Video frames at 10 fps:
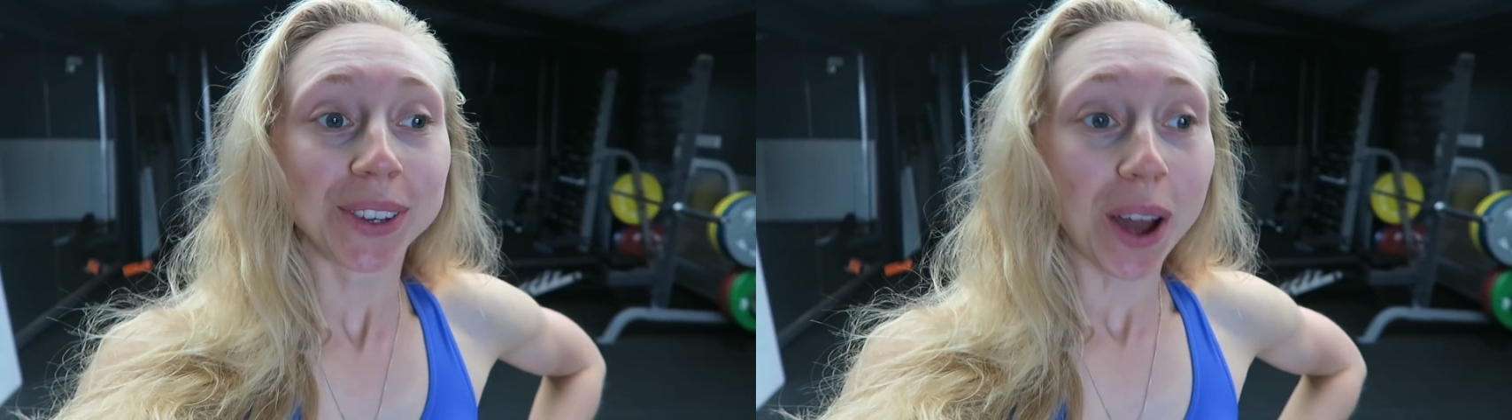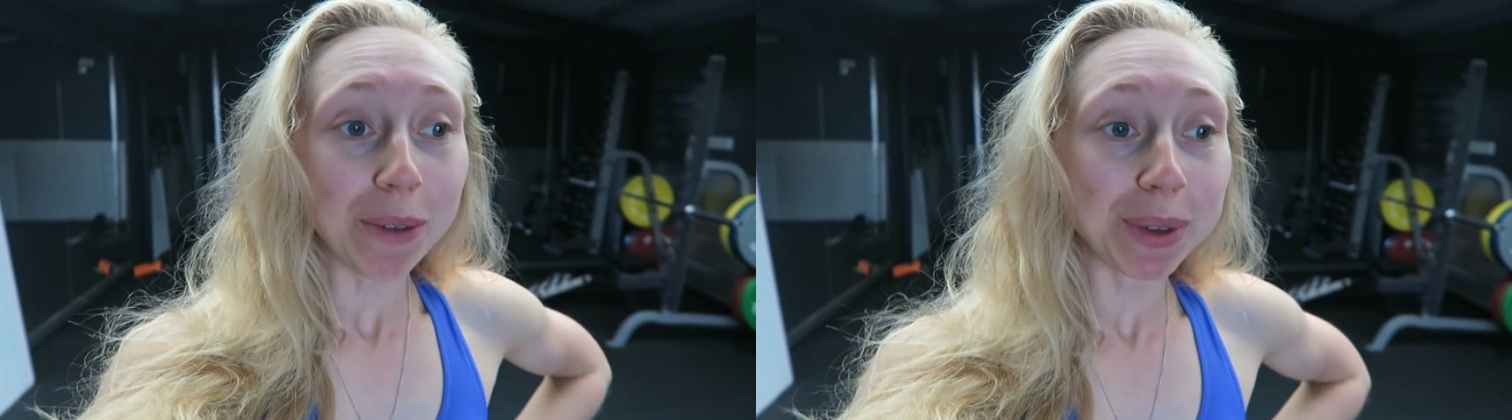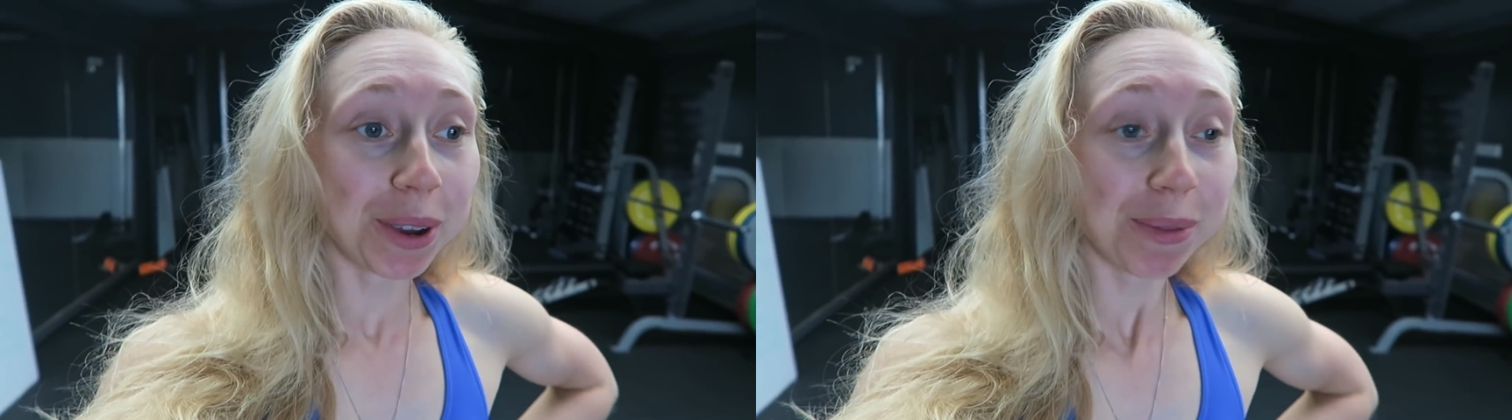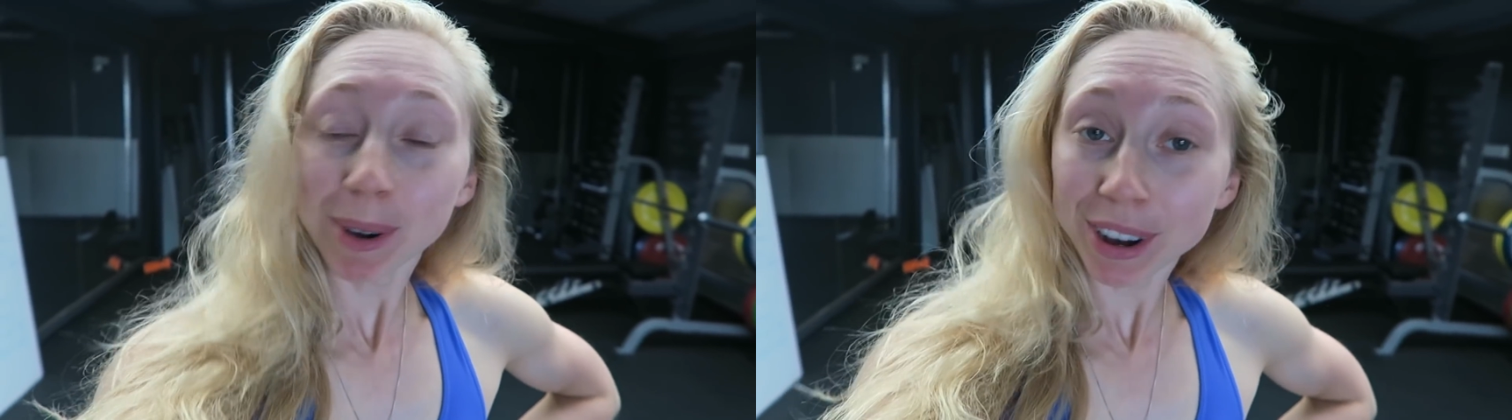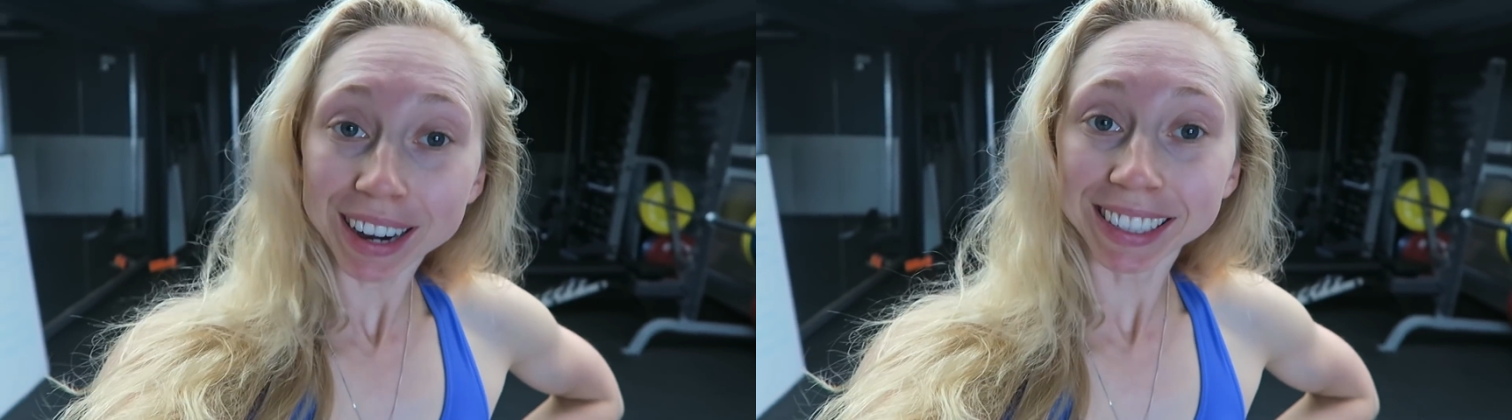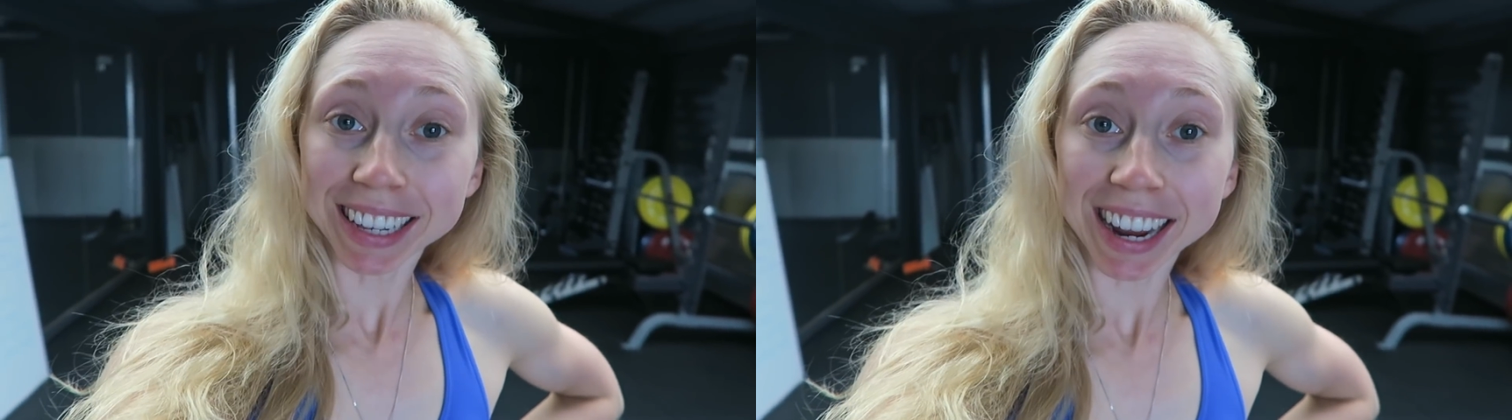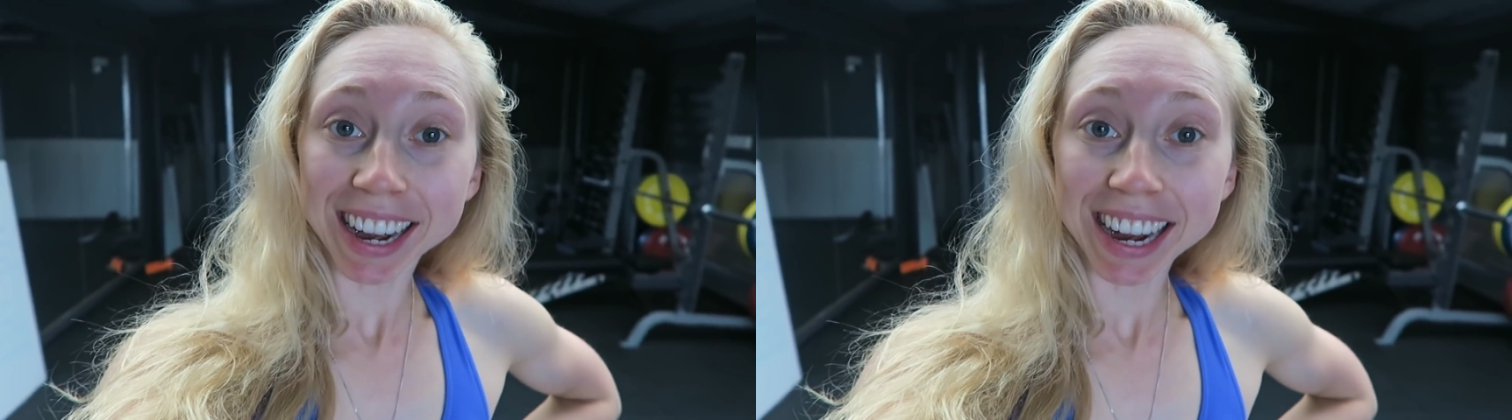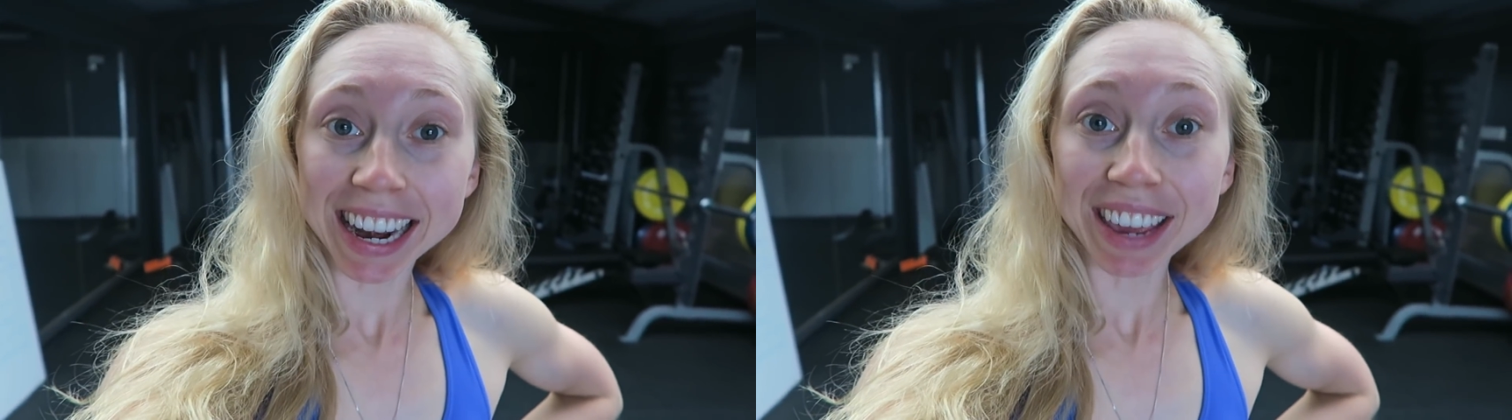So I've been
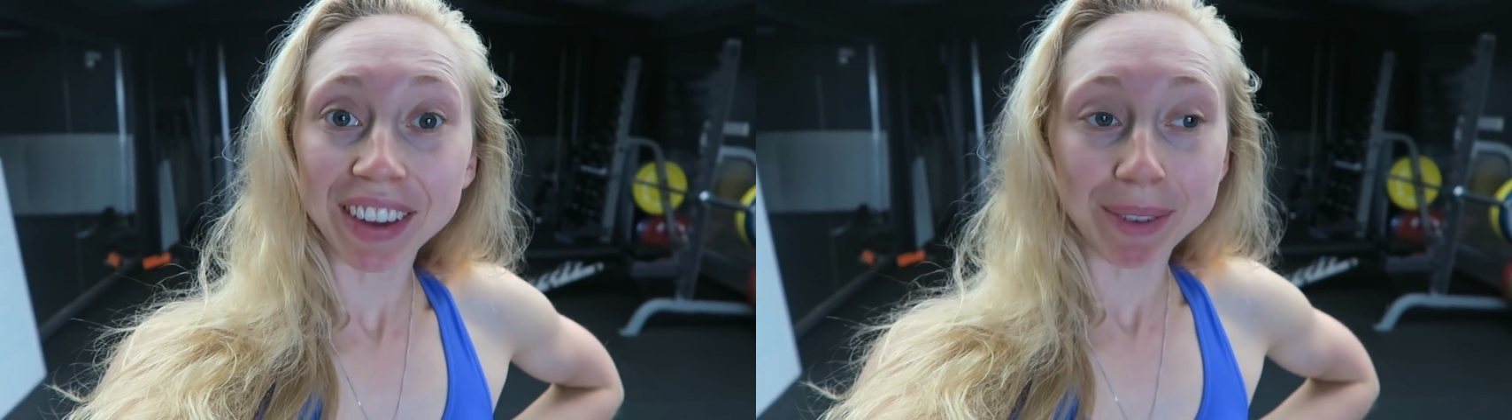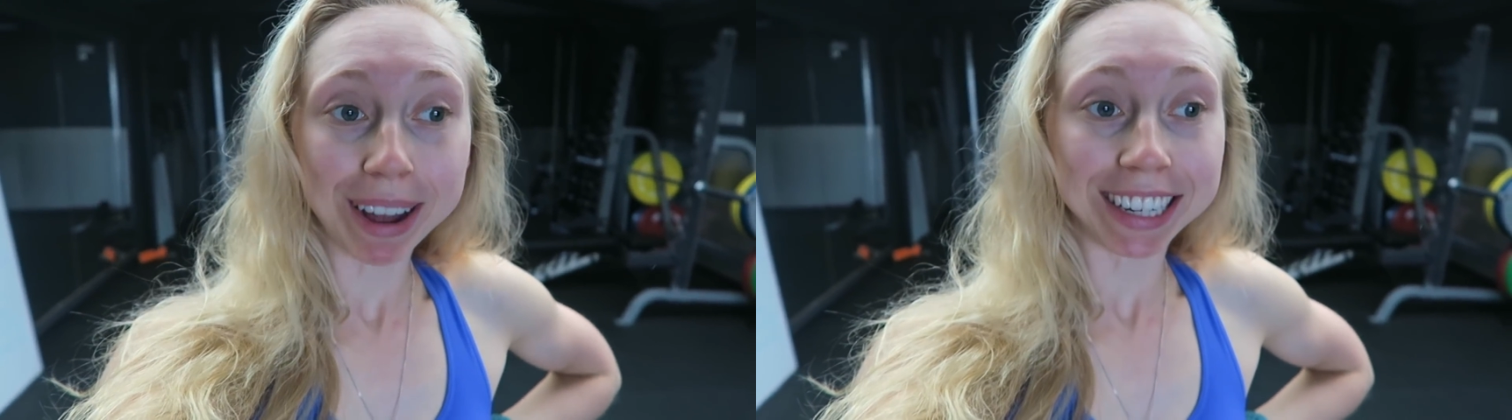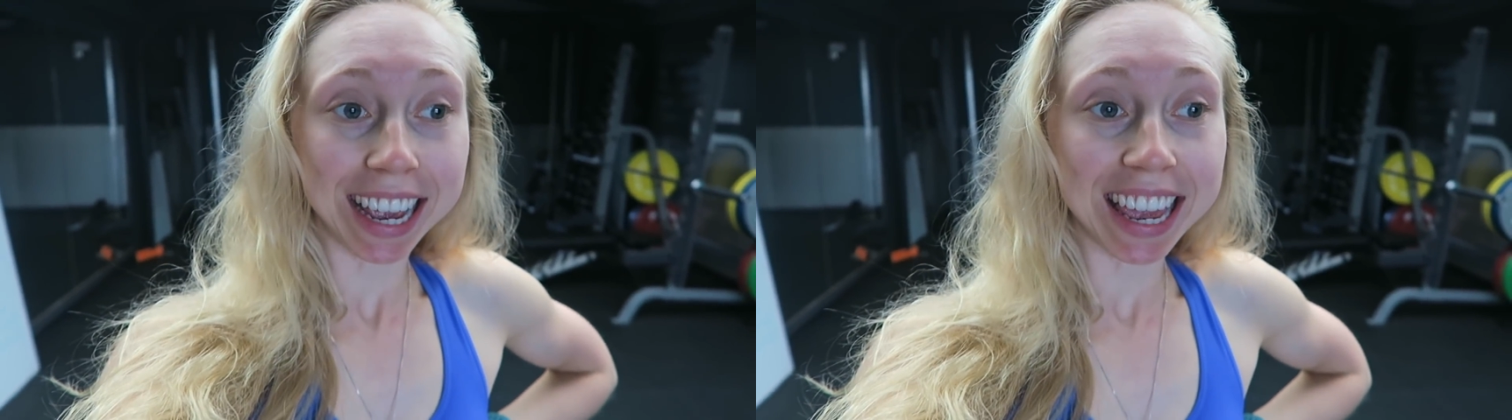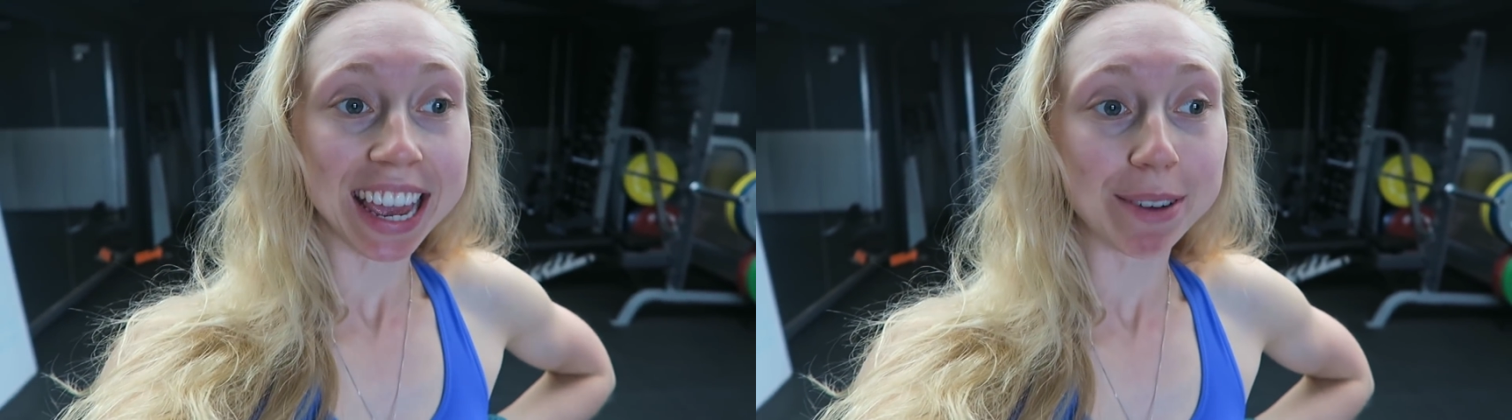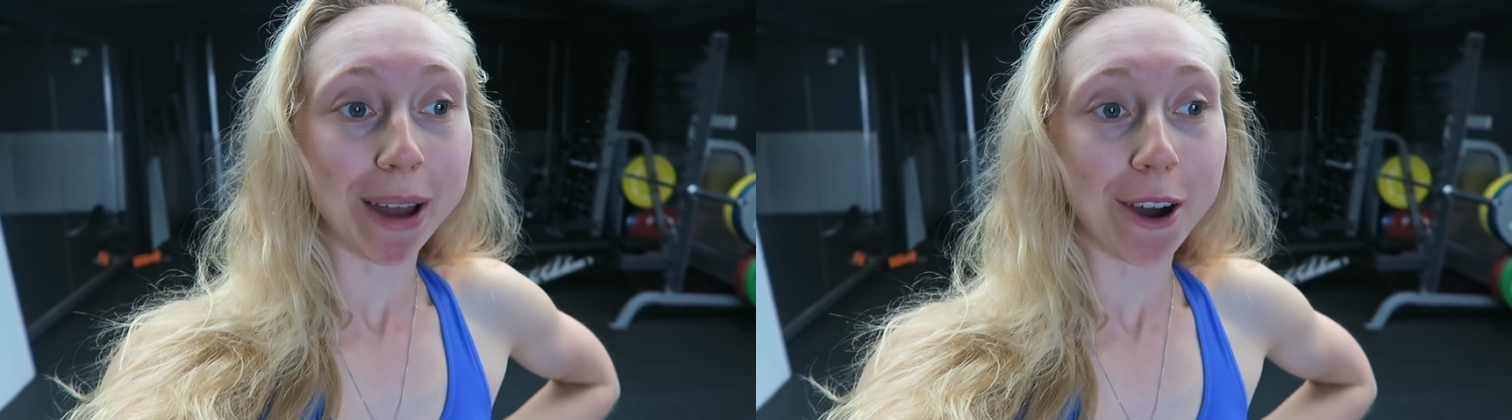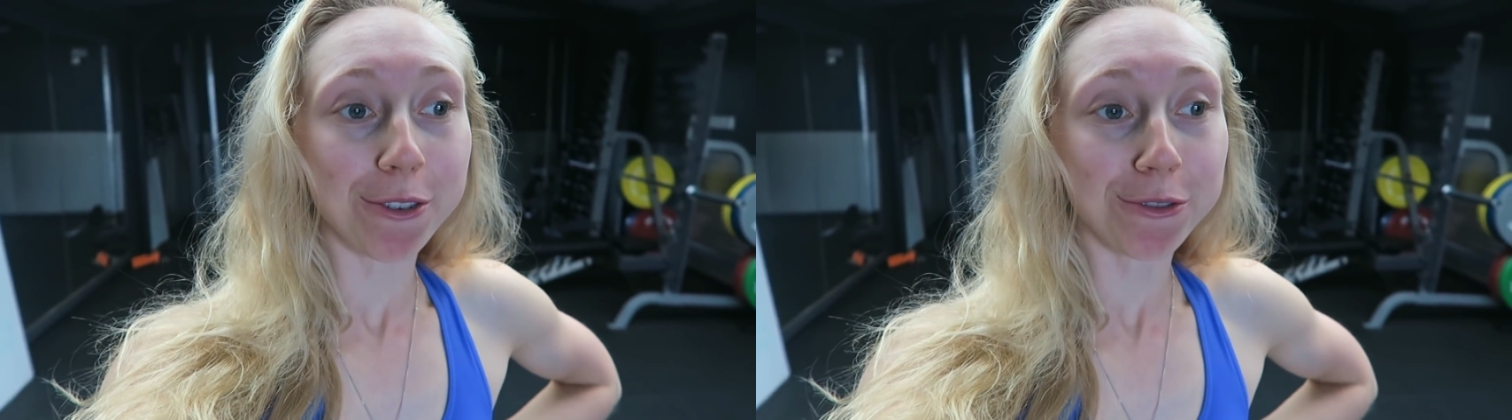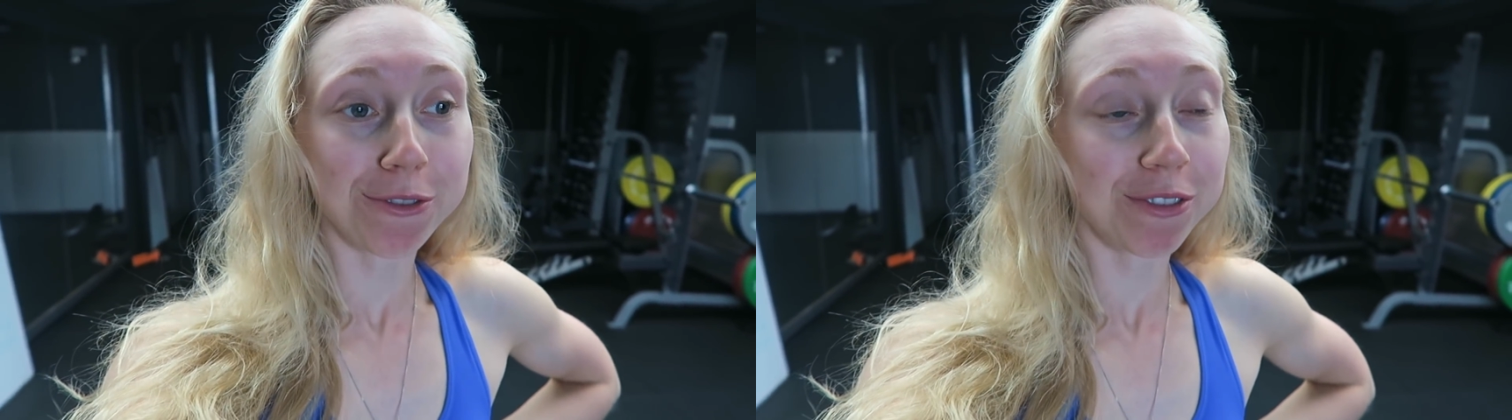procrastinating leaving by taking about